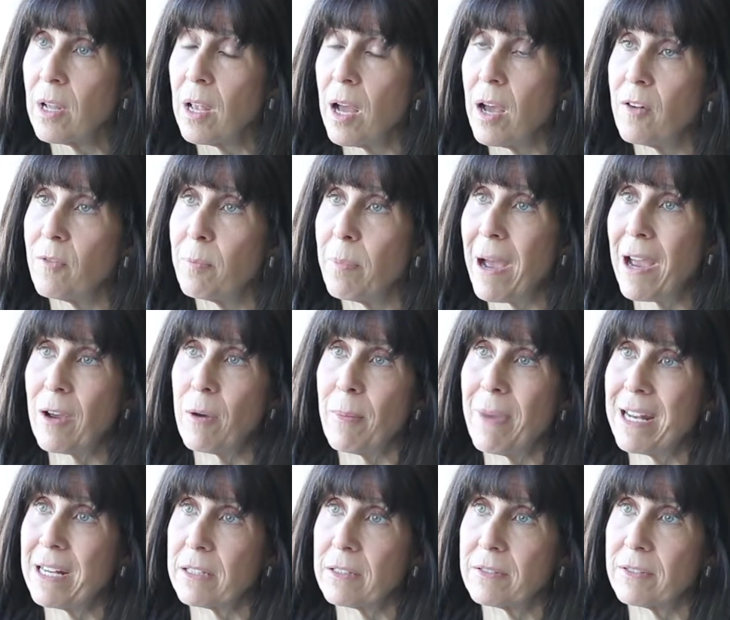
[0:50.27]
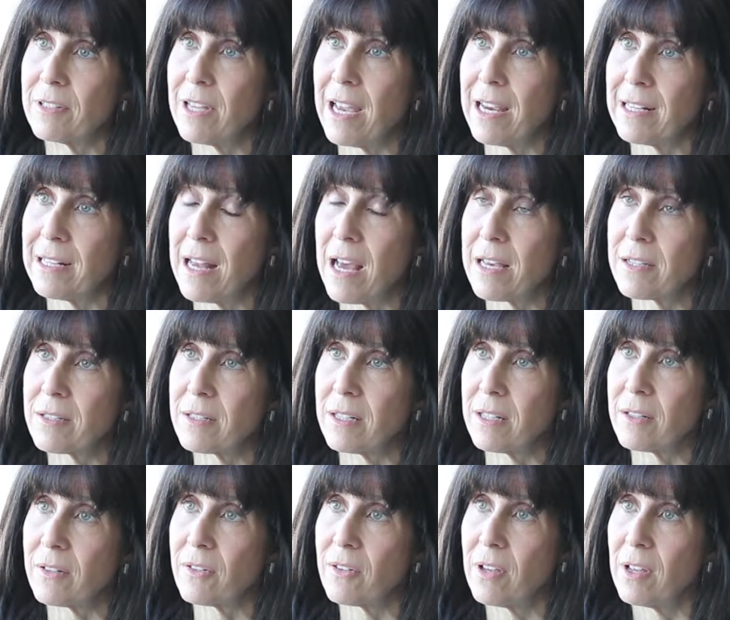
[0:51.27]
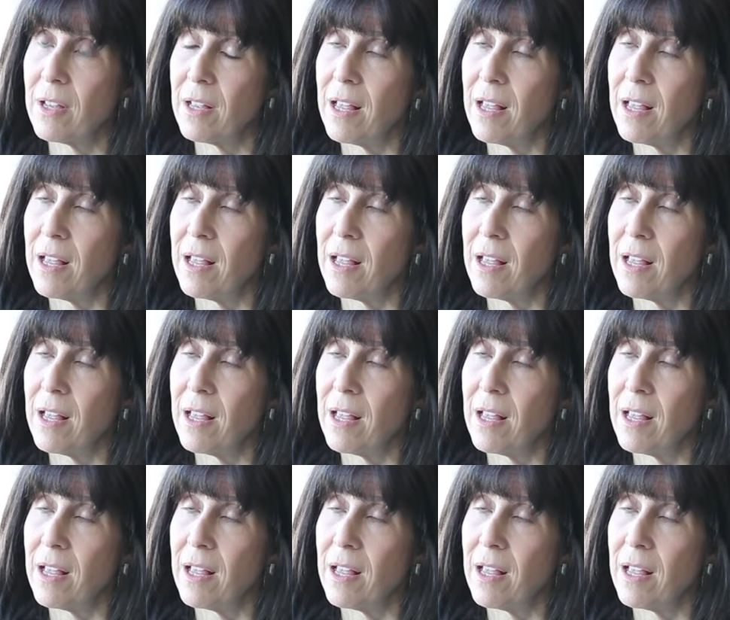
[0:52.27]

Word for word: of biomedical diagnostics.